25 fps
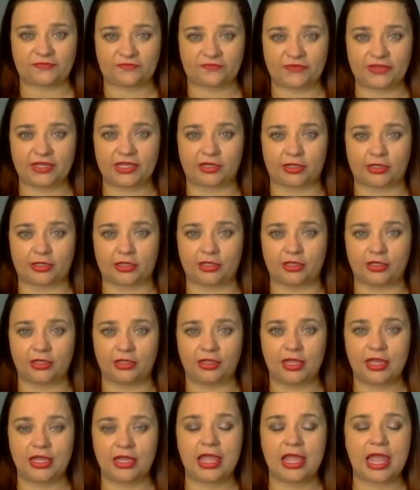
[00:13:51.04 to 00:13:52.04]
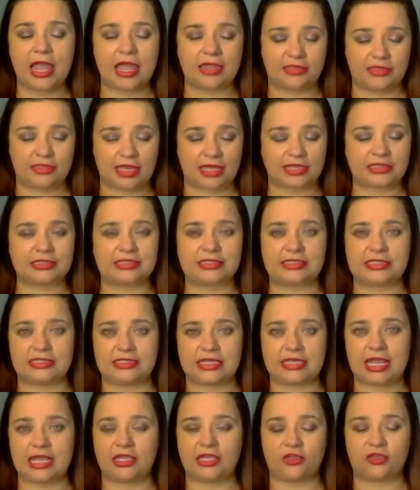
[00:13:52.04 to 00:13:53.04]
fear, and that's the
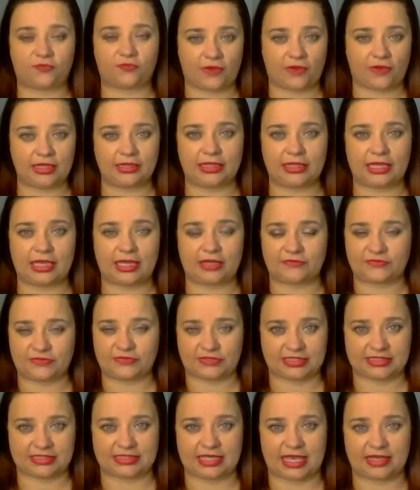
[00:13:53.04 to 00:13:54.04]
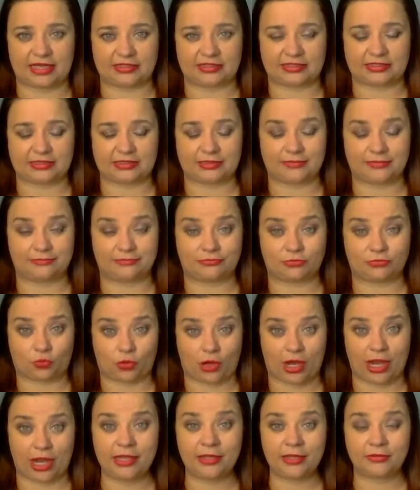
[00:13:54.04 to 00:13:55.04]
day you finally have success,
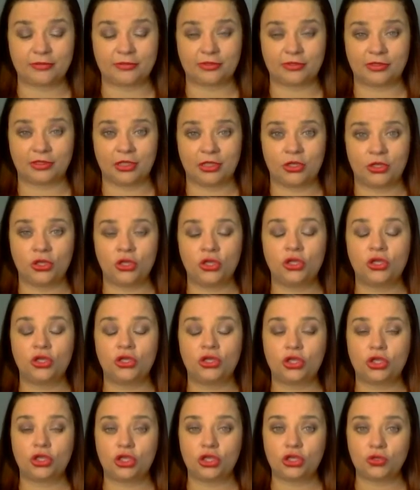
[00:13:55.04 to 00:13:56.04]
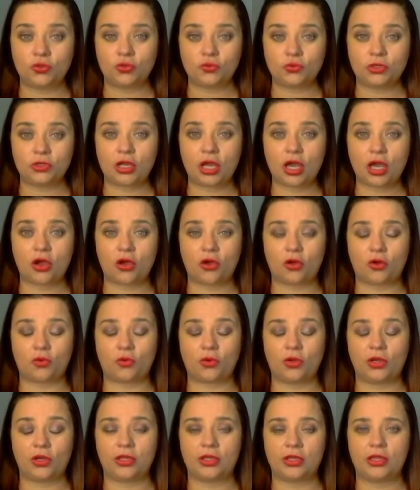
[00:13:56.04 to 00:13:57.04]
right? You
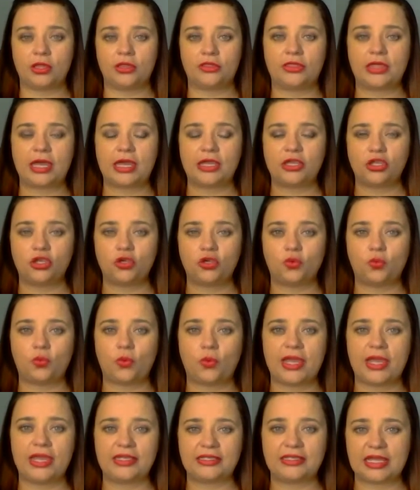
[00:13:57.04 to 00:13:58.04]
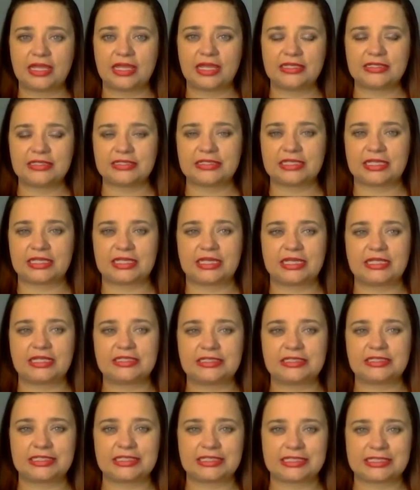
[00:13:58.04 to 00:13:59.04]
know that you went and did it
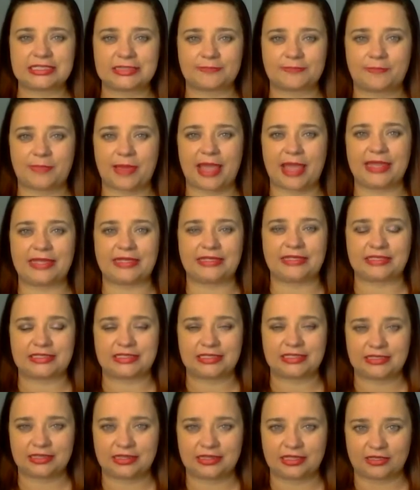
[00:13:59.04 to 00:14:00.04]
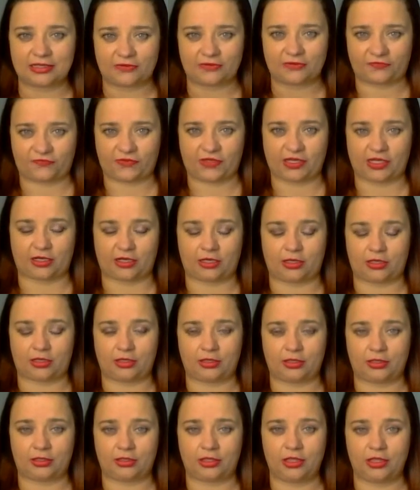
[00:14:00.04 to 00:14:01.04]
despite the
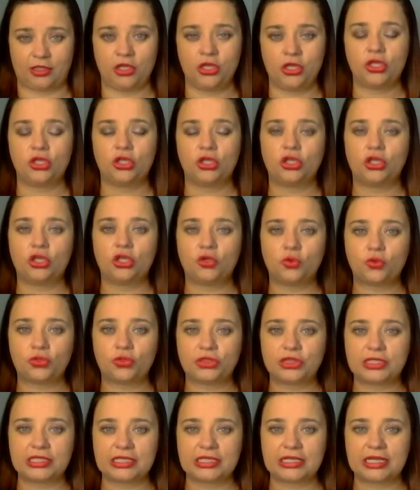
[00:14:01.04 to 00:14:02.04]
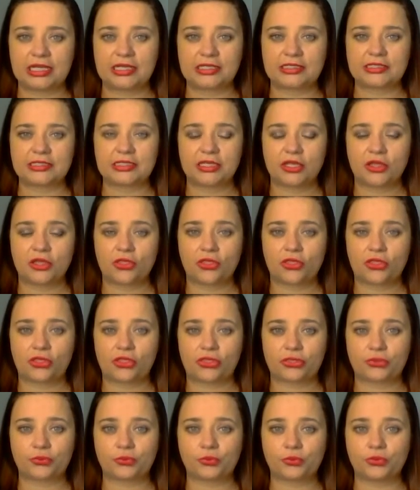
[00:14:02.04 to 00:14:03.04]
fear. You did it
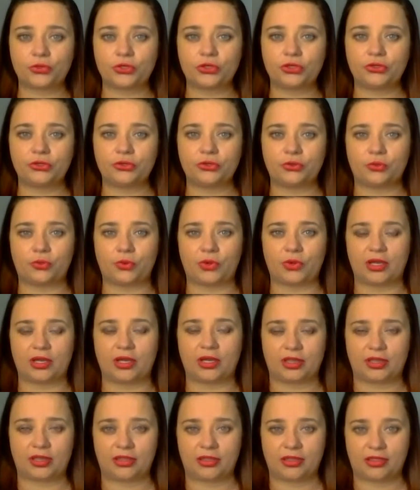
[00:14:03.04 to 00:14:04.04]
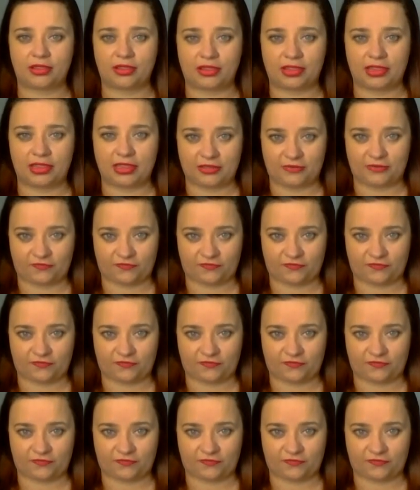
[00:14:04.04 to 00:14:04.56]
through the